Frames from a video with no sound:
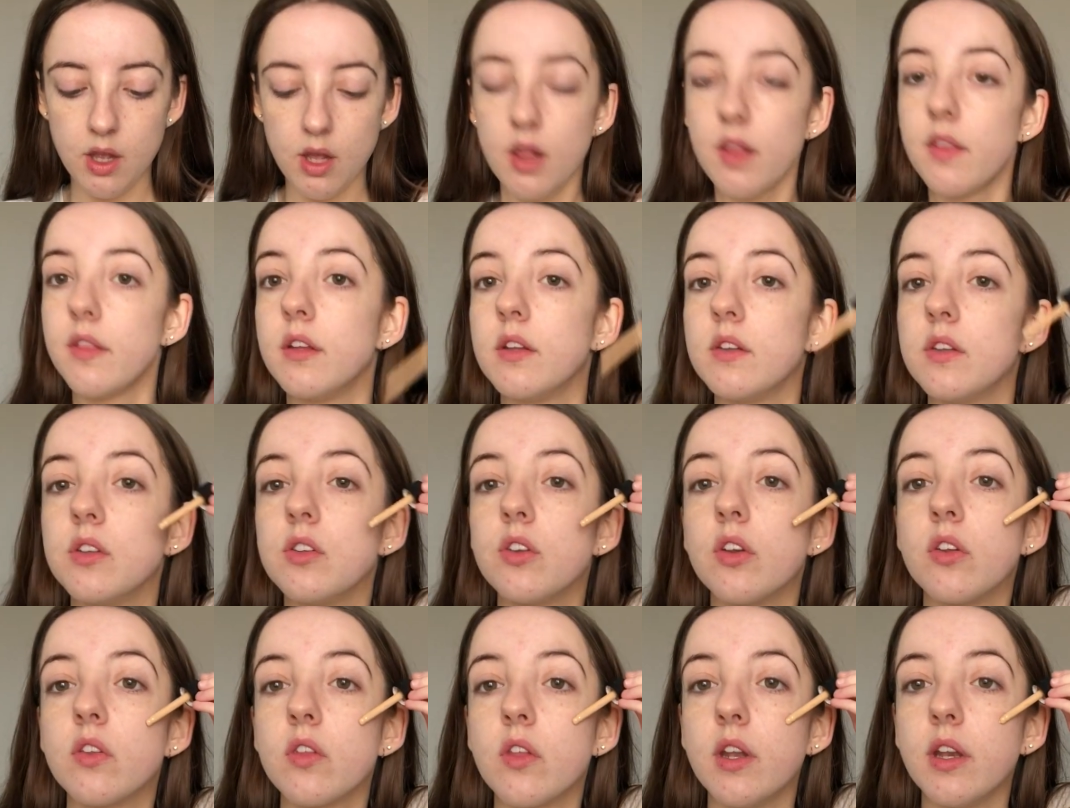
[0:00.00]
This is
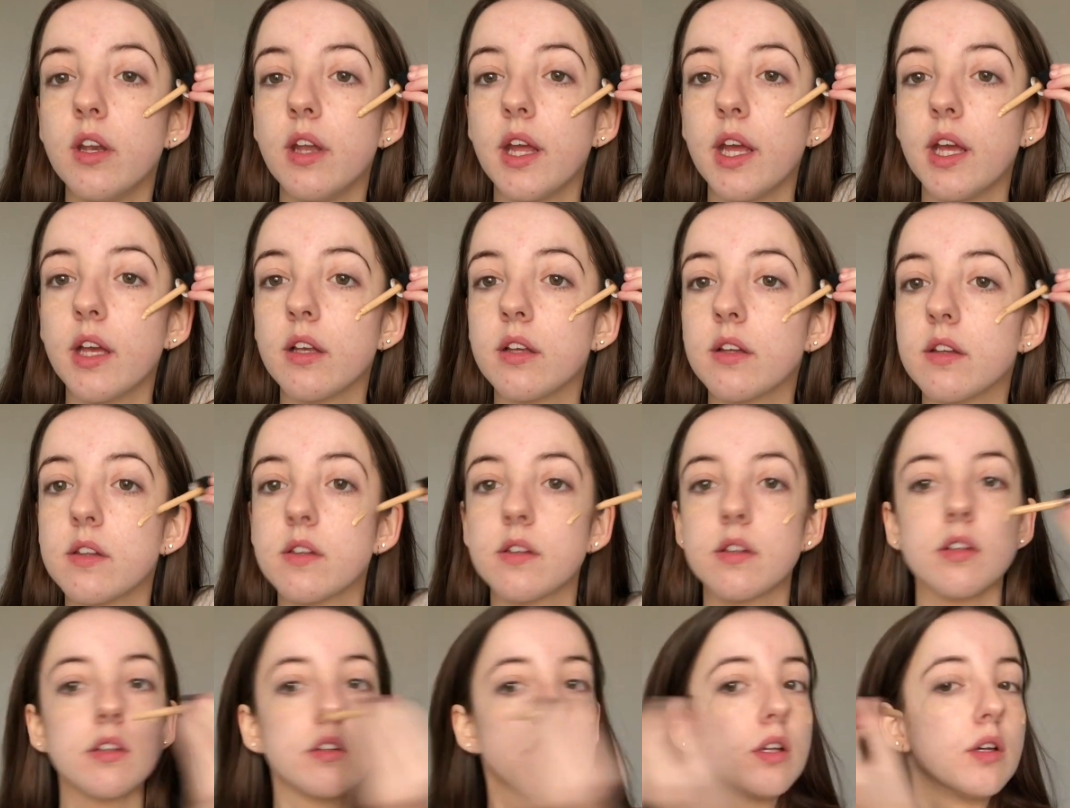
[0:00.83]
just the NYX
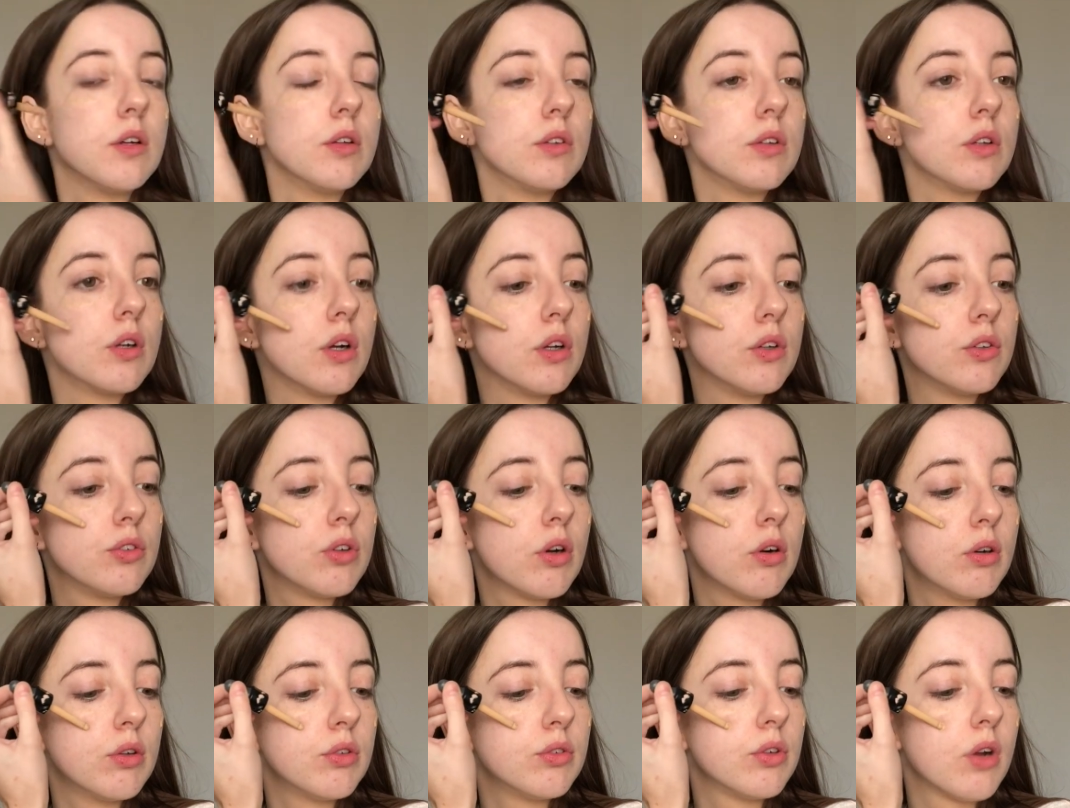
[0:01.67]
Total
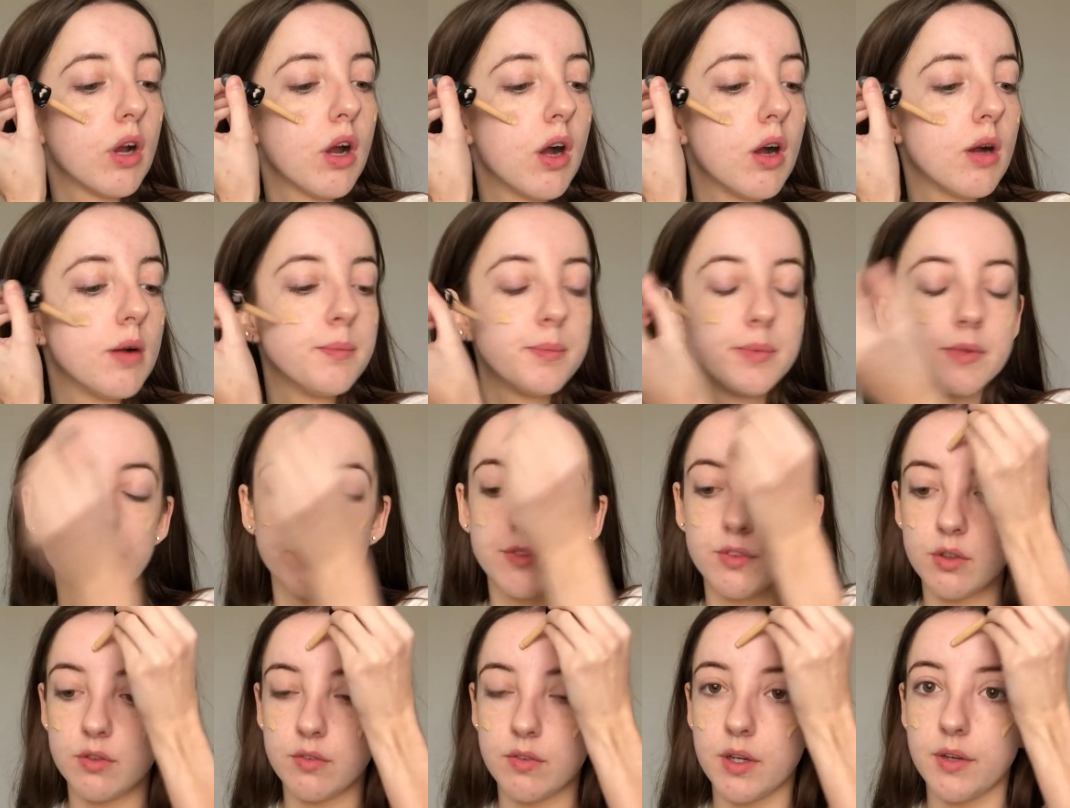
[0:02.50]
Control Drops
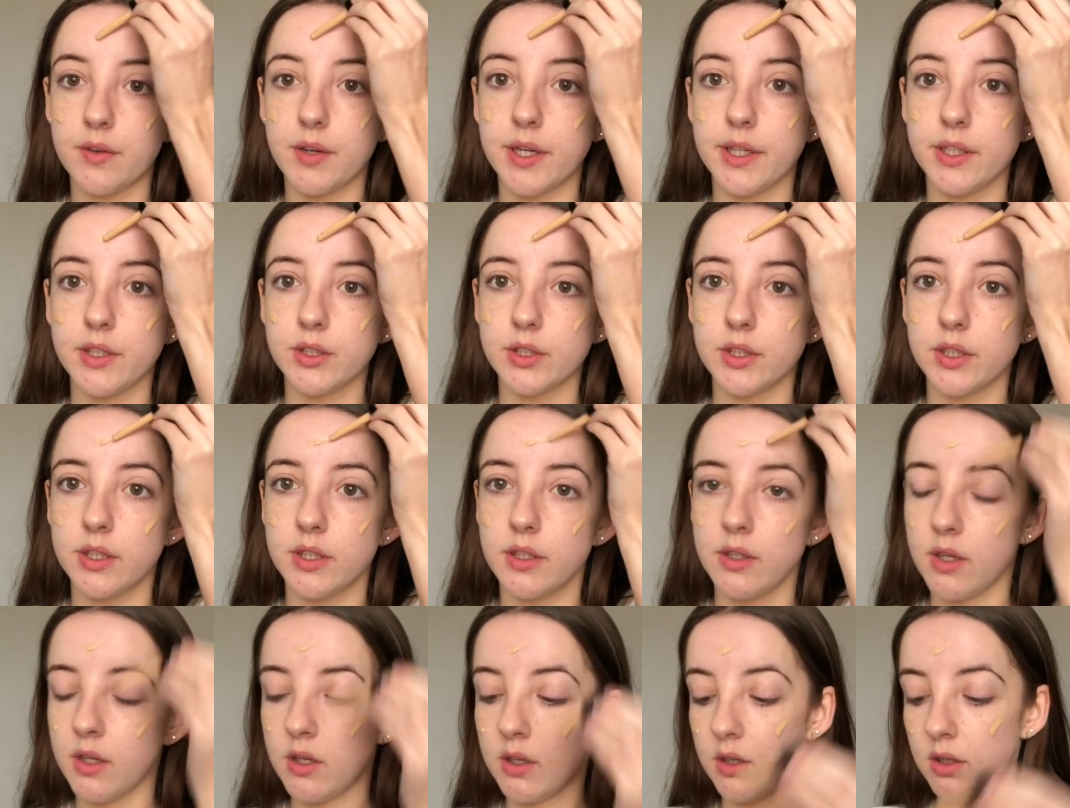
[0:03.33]
for foundation.
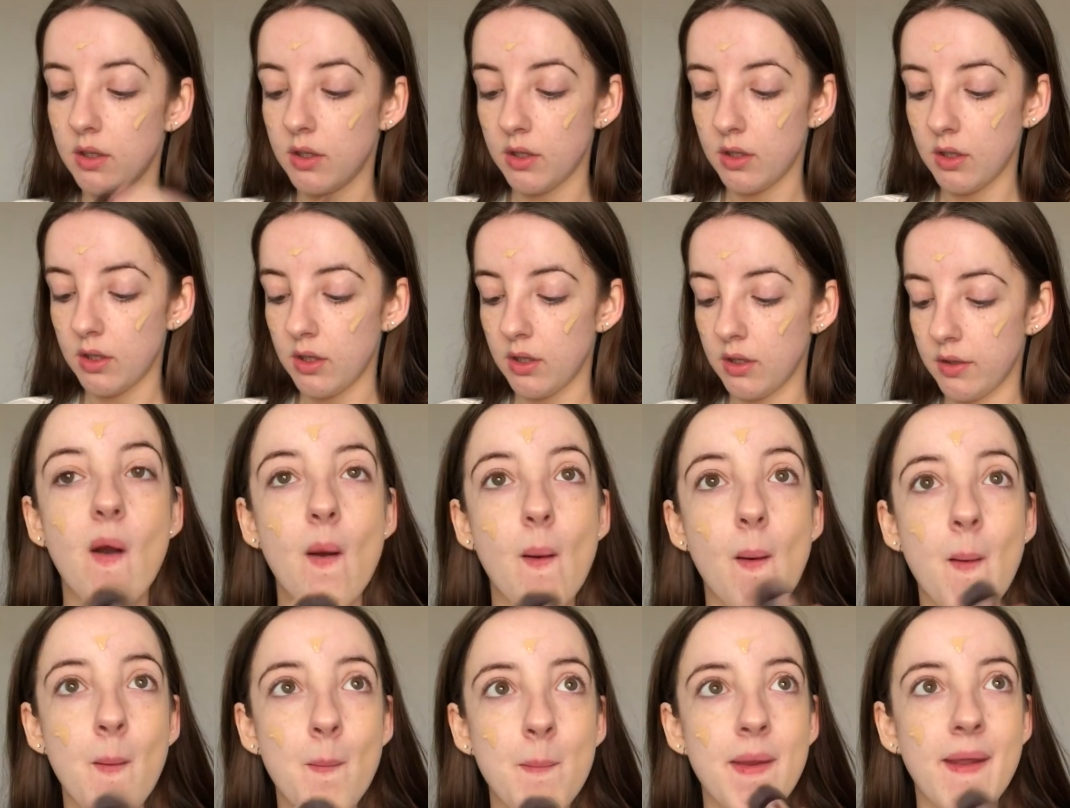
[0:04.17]

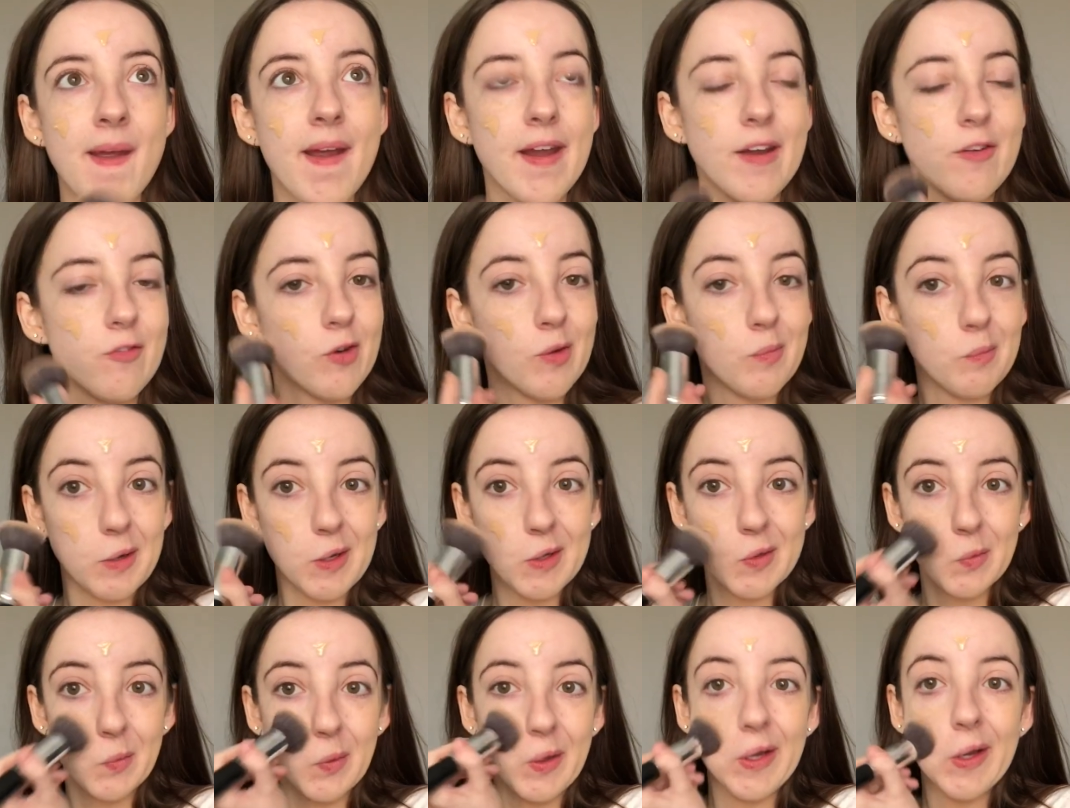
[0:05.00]
Update from
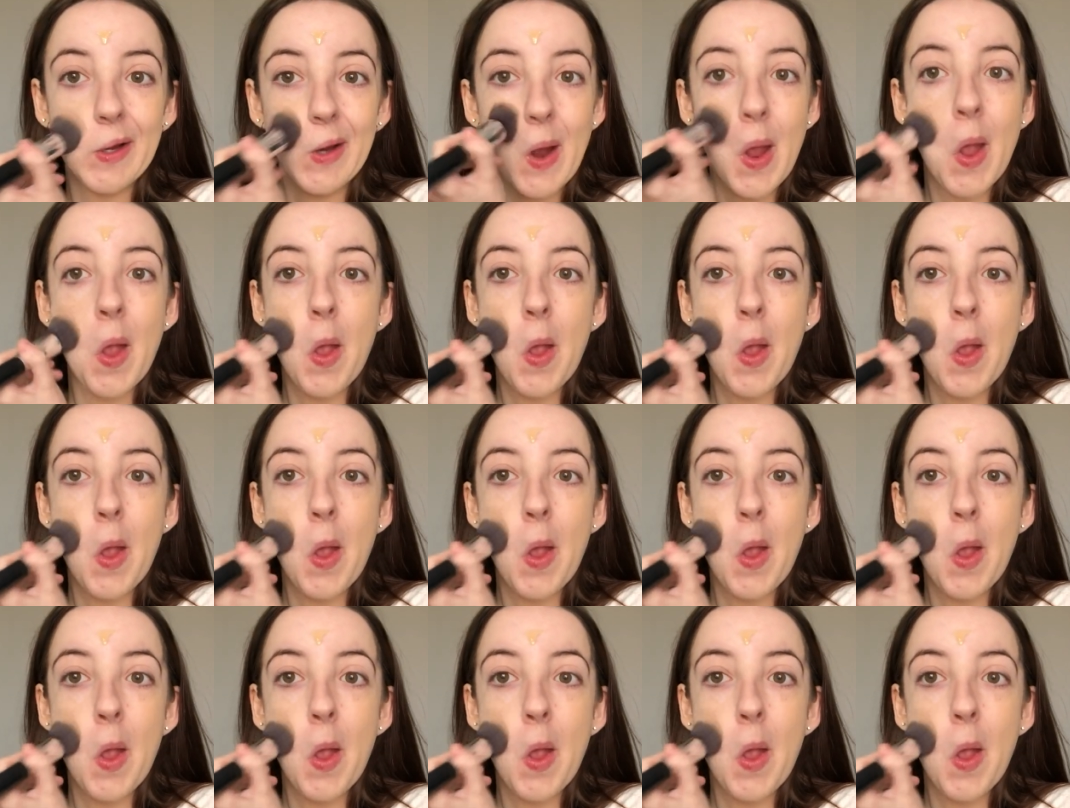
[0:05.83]
last week.